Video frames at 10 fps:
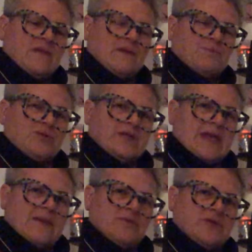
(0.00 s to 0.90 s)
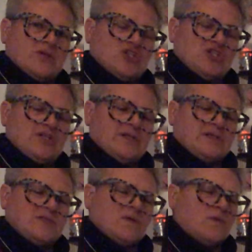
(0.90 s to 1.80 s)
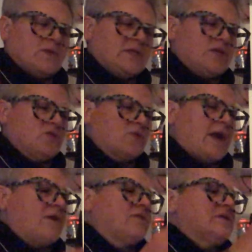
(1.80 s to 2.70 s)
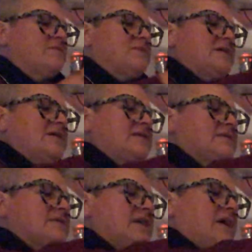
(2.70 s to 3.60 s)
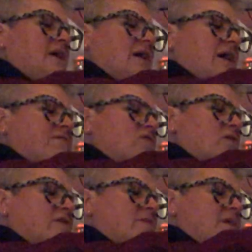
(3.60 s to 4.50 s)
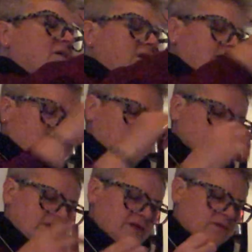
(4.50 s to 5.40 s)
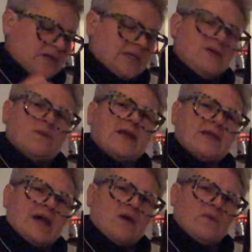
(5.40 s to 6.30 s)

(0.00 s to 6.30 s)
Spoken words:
the Precambrian Shield, so a really grounded piece of North America, which I think we need right now.